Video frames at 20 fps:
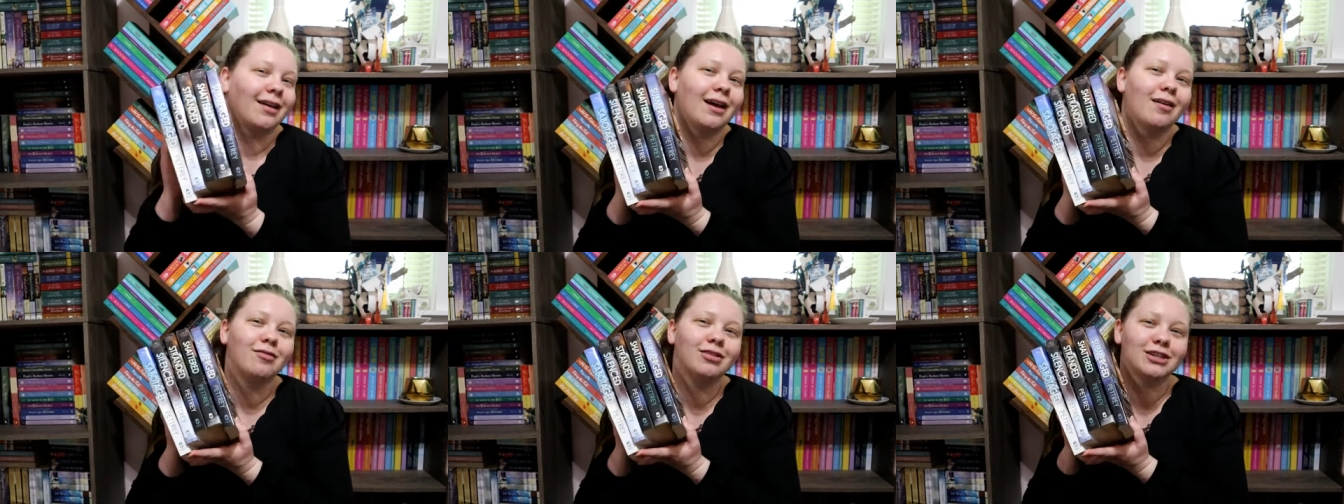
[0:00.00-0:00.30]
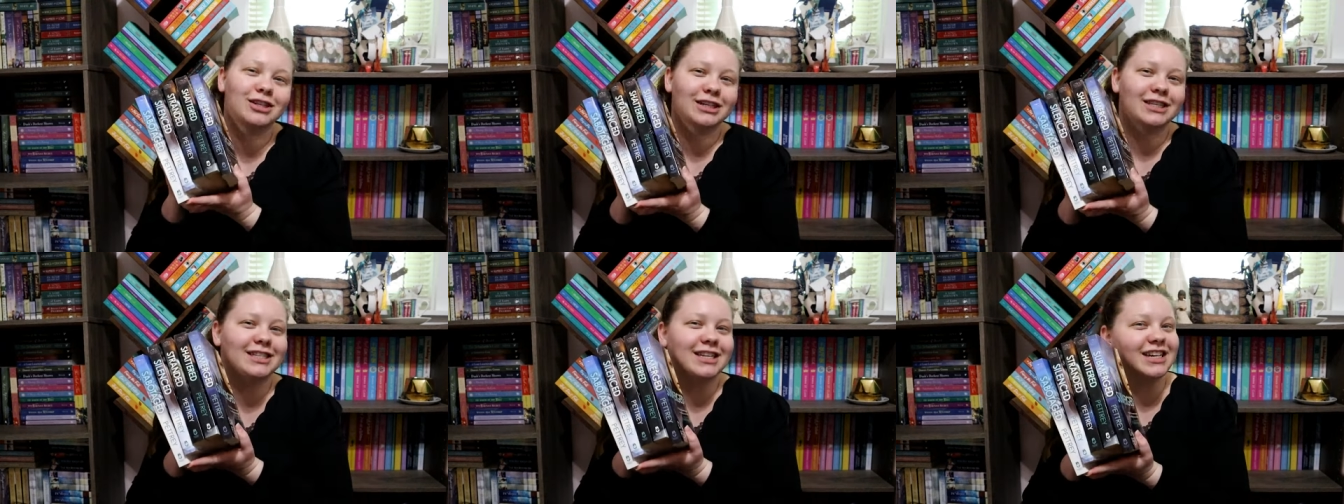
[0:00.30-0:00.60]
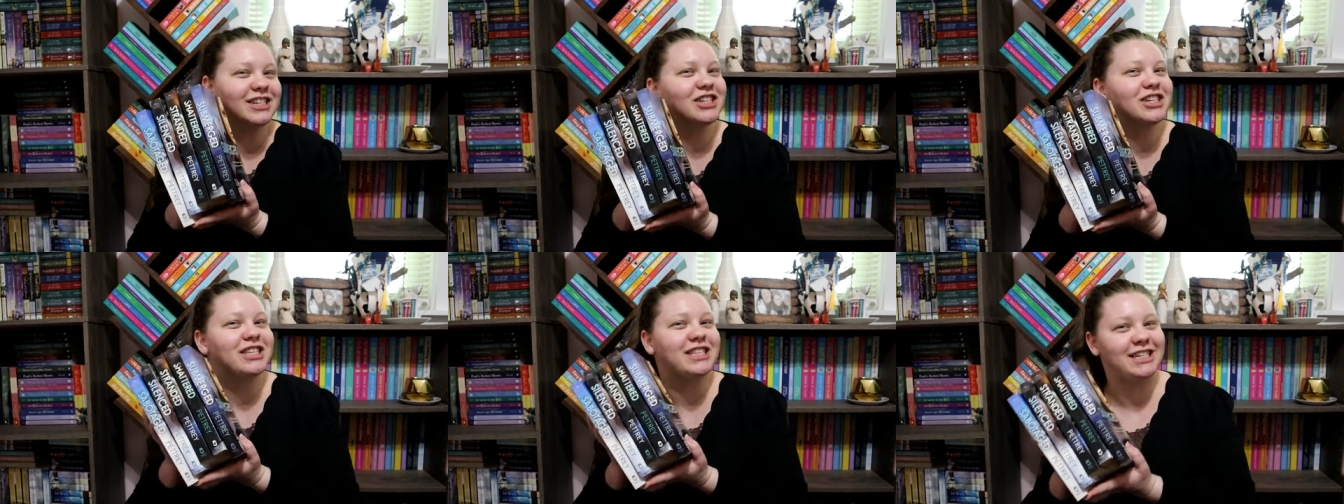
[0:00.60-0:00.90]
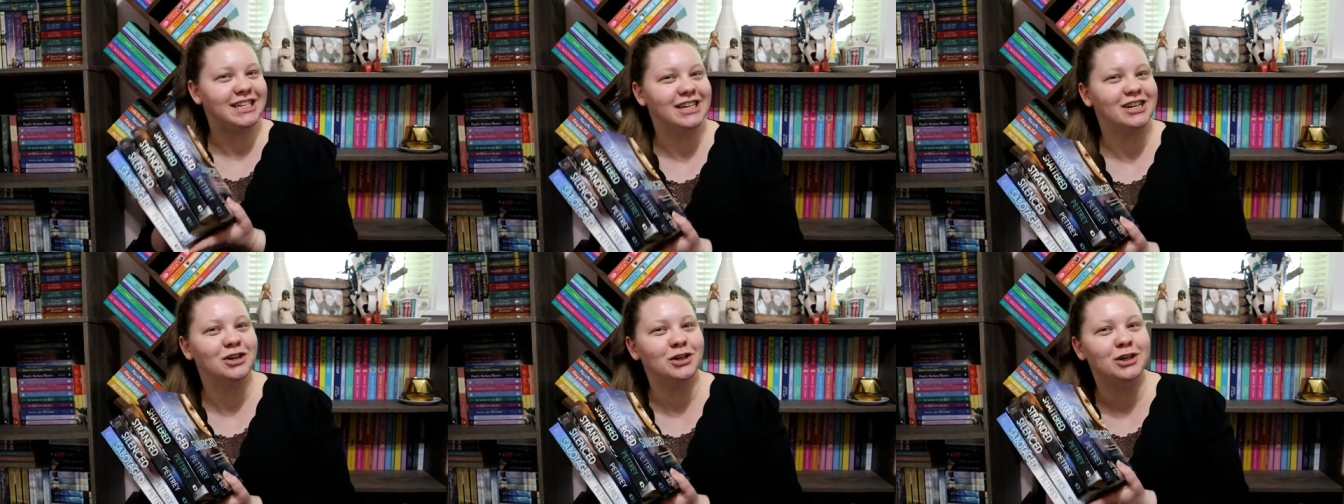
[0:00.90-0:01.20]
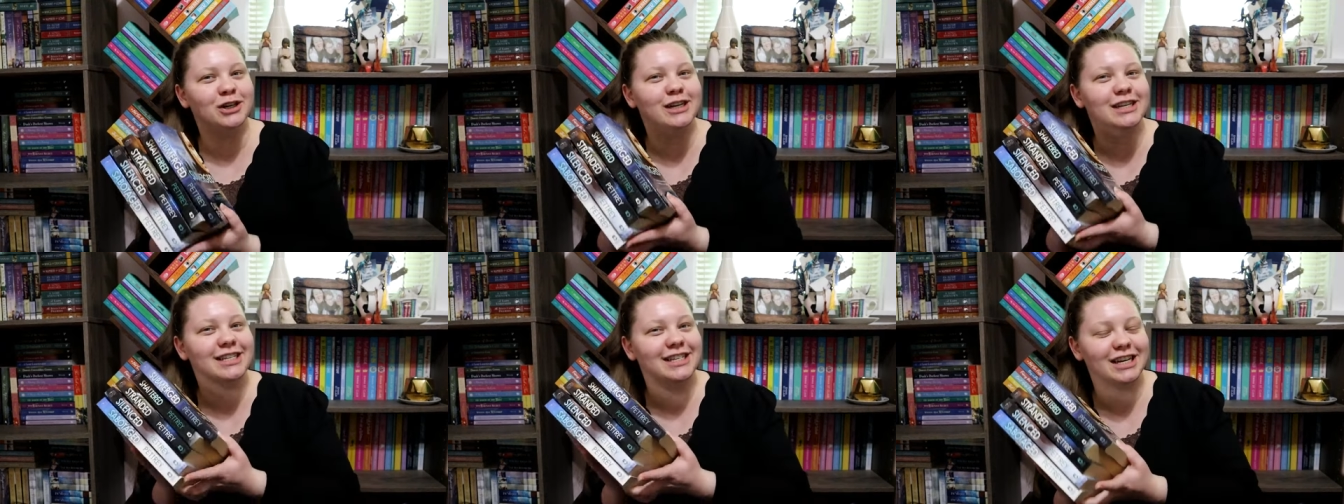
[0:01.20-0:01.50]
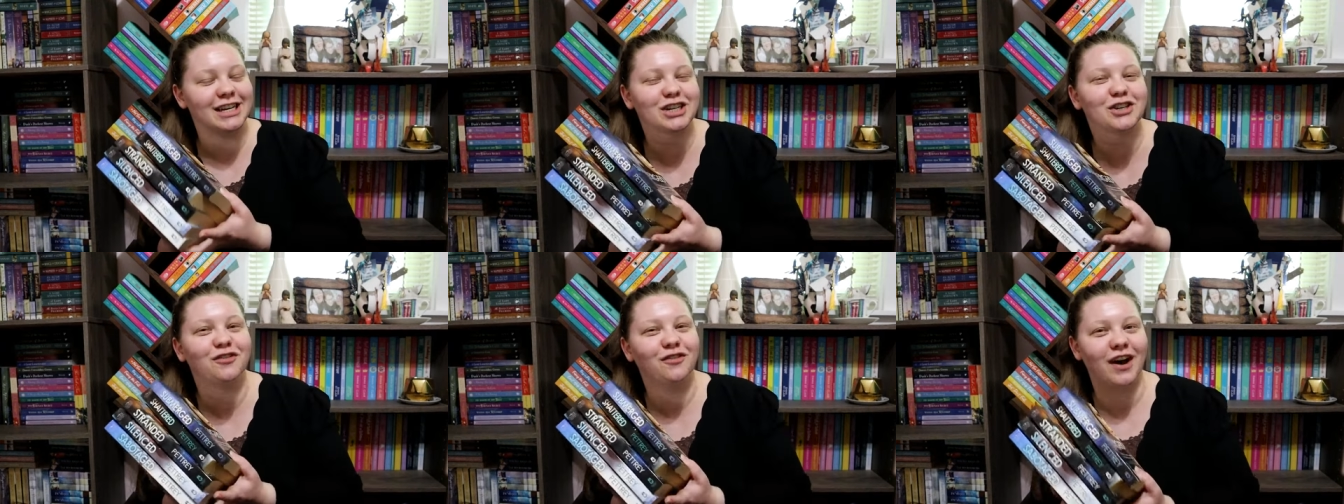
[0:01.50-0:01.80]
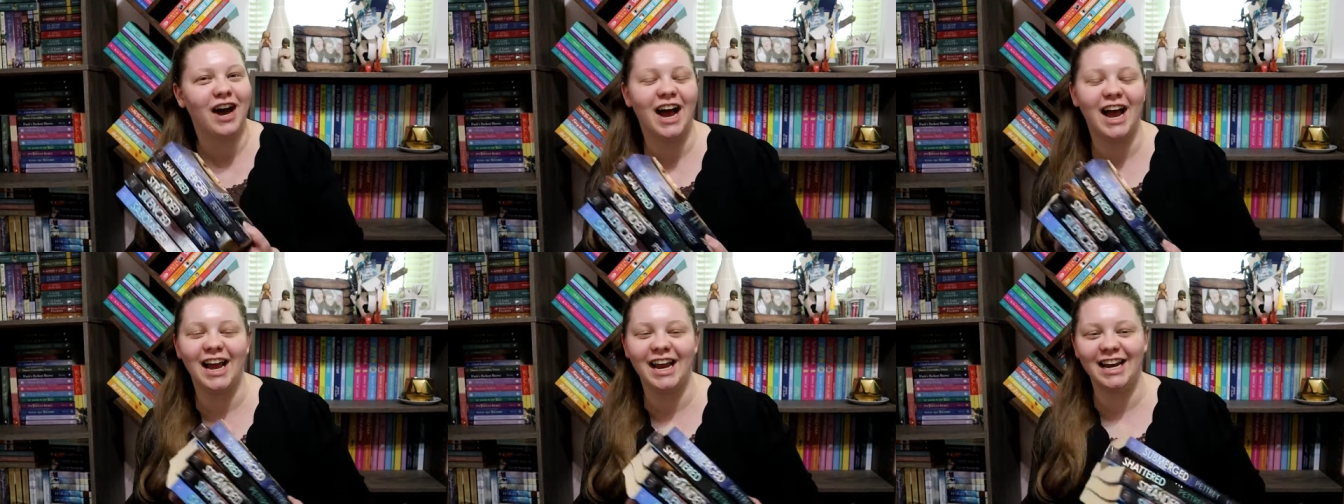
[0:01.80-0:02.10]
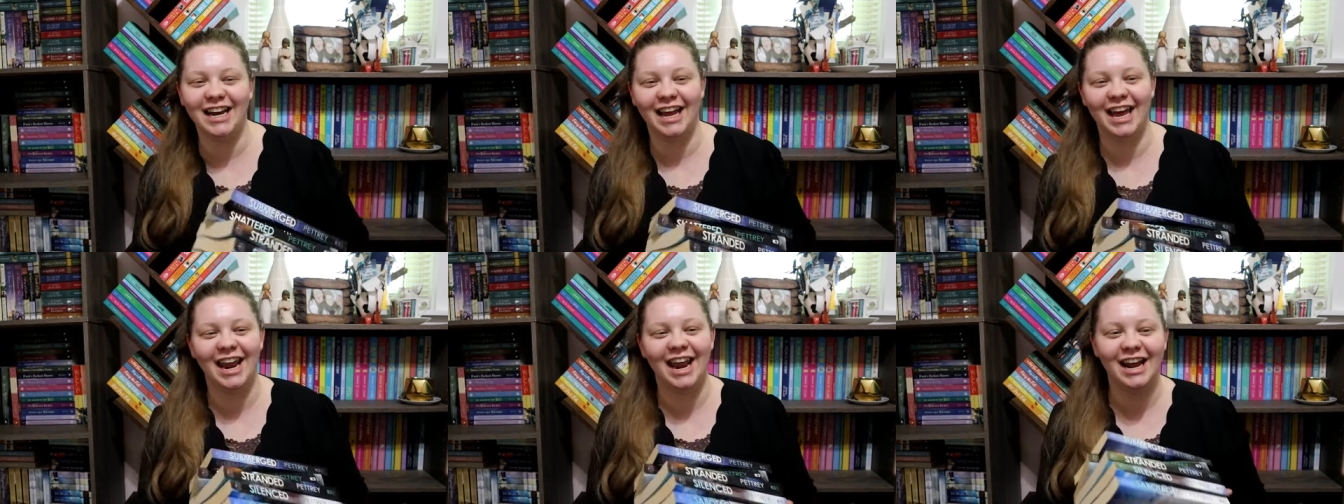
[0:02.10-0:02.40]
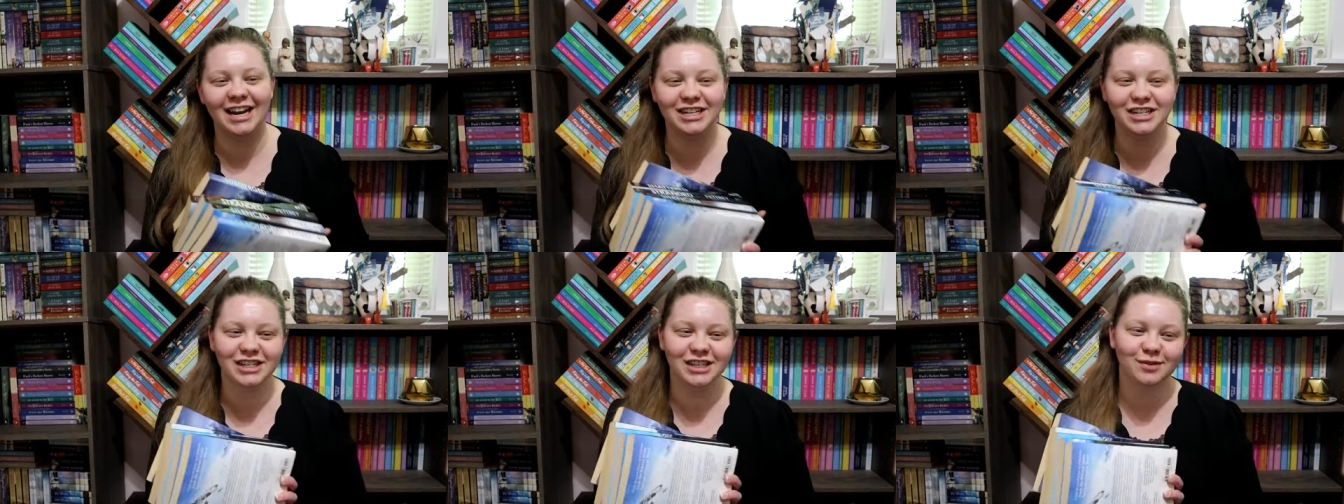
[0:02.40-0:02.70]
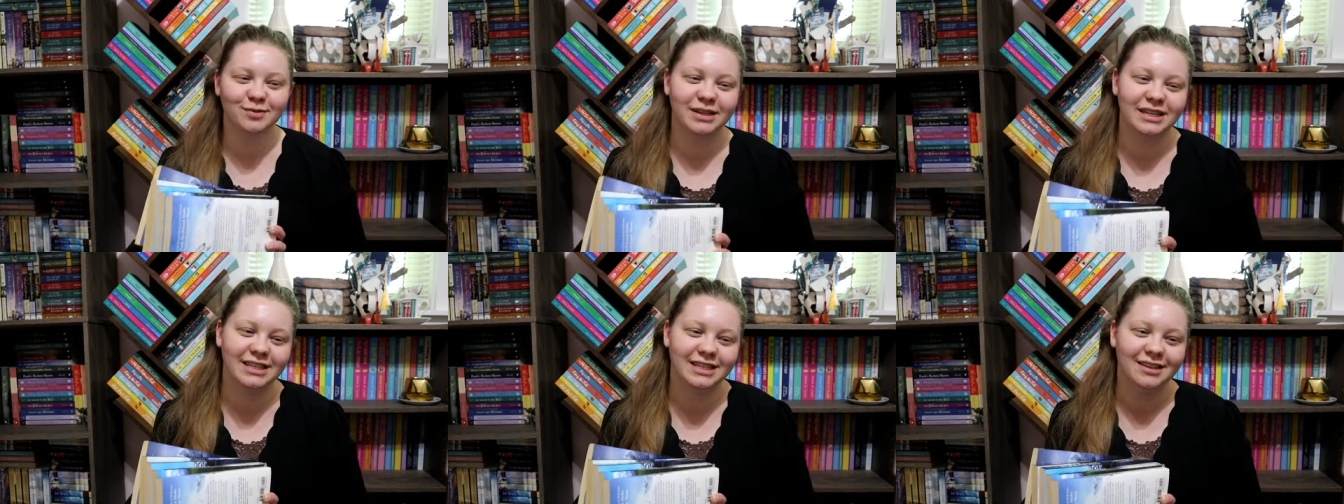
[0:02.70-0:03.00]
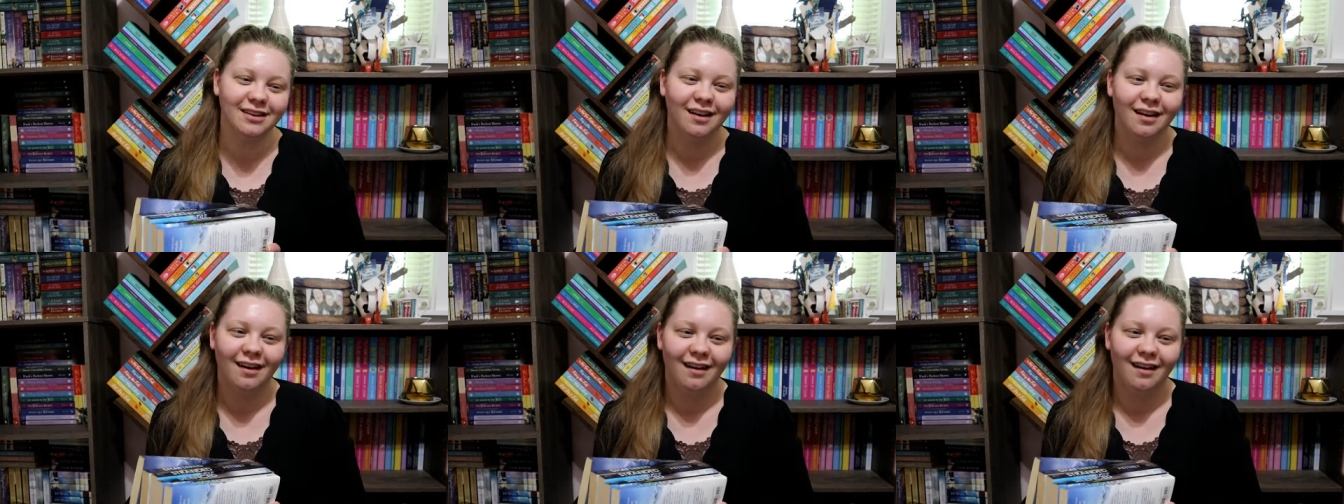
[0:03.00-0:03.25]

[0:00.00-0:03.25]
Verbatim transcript: it was just such a steal, such a find and I just was